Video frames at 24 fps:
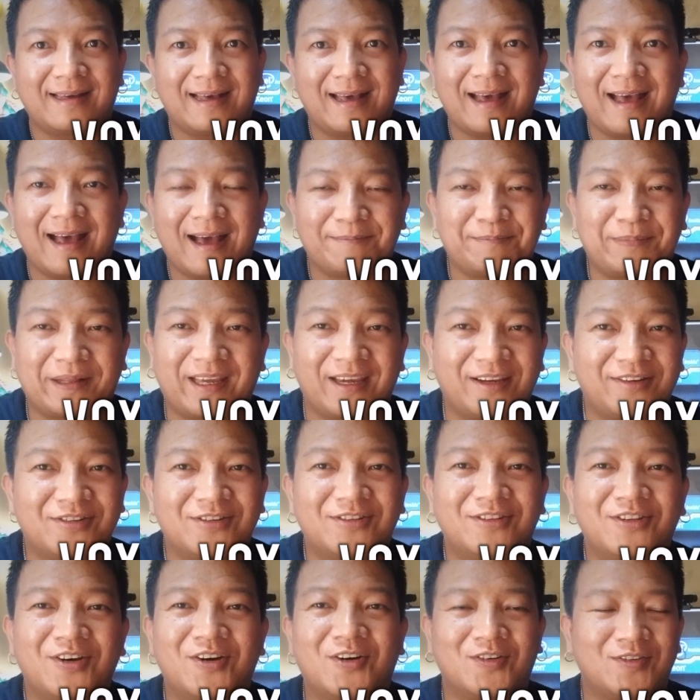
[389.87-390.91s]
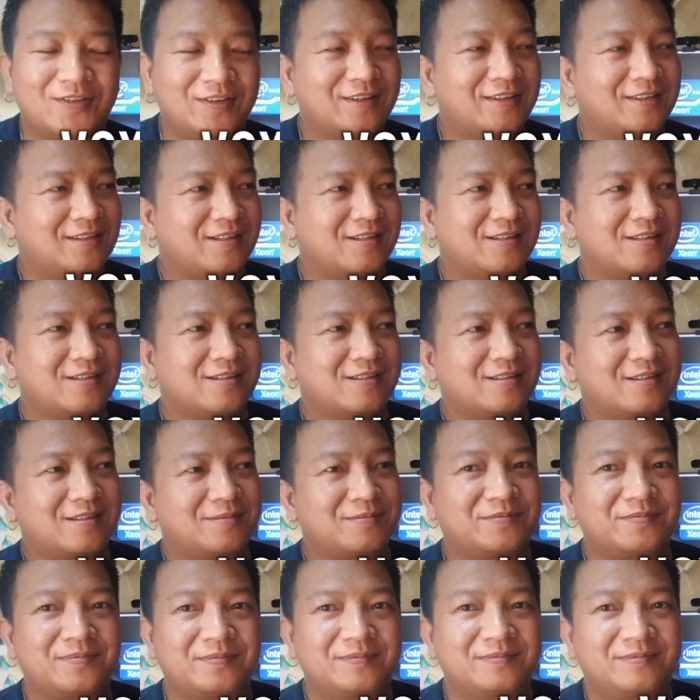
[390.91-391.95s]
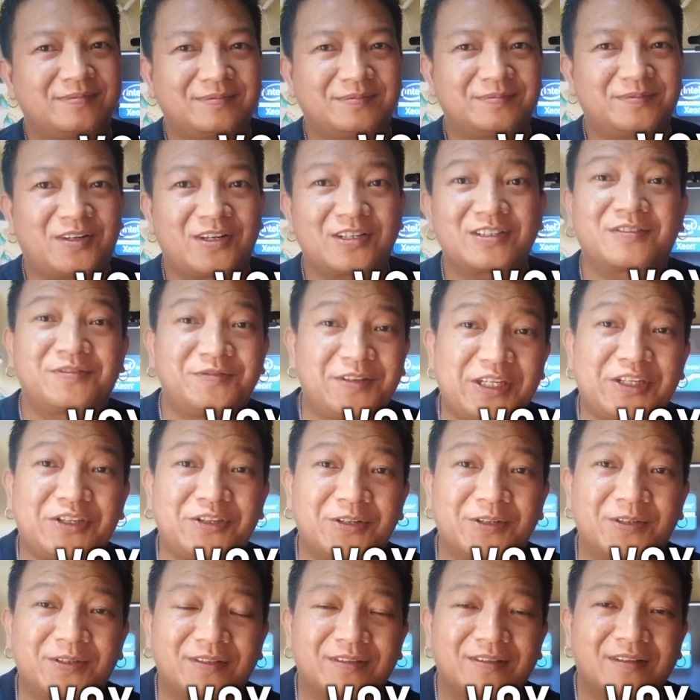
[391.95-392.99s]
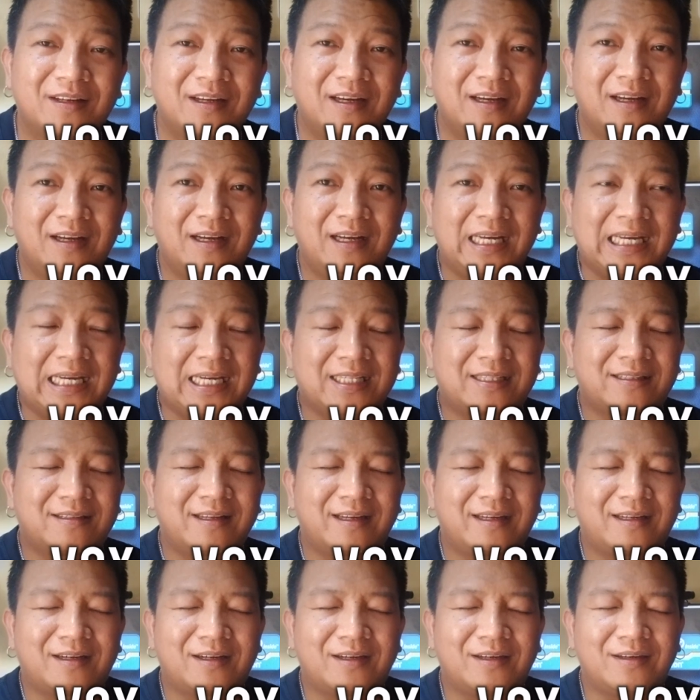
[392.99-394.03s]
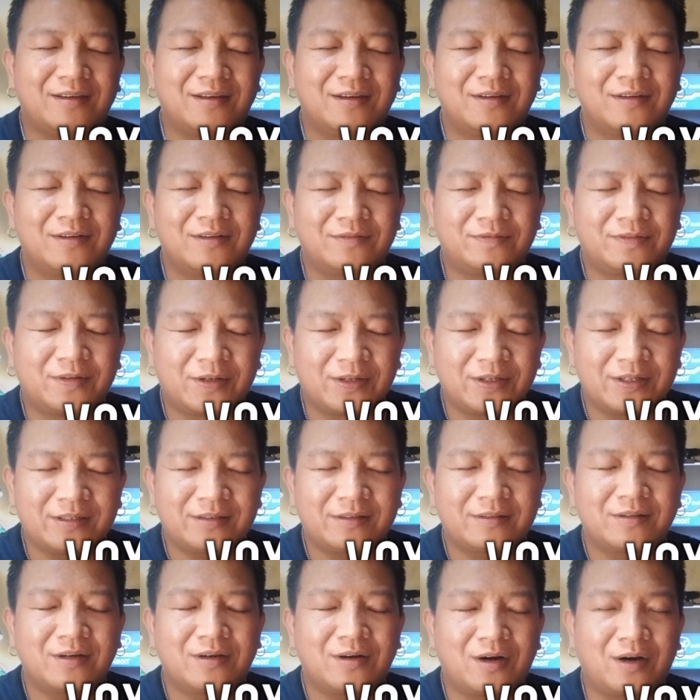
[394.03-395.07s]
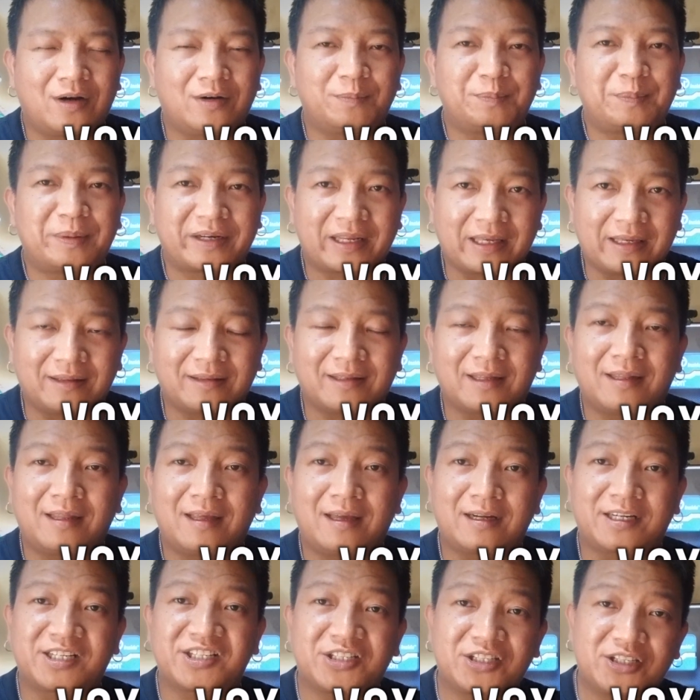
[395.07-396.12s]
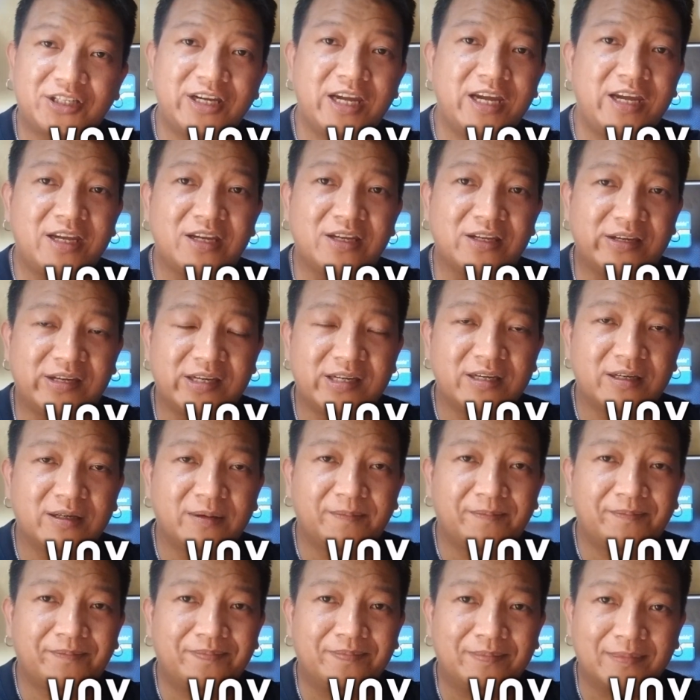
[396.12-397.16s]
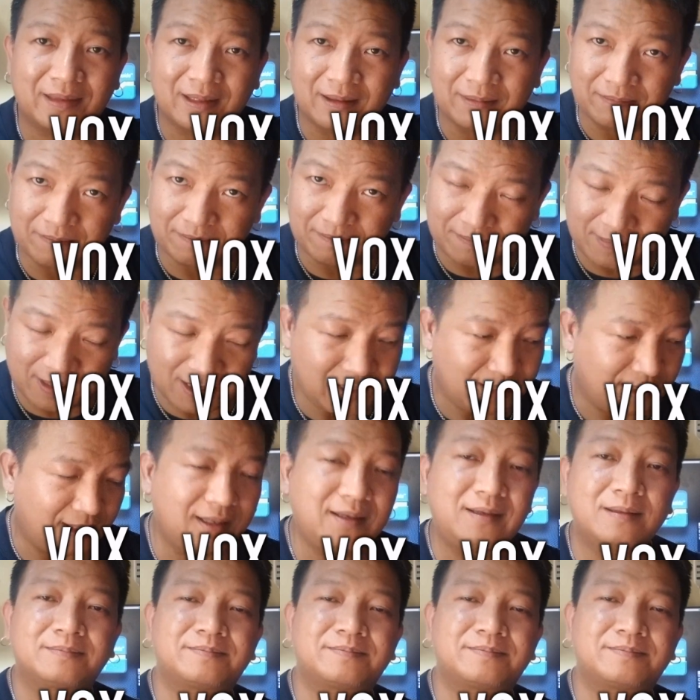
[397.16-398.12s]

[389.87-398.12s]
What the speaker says: application. No, Vox Features. It's like a voice operated exchange, meaning,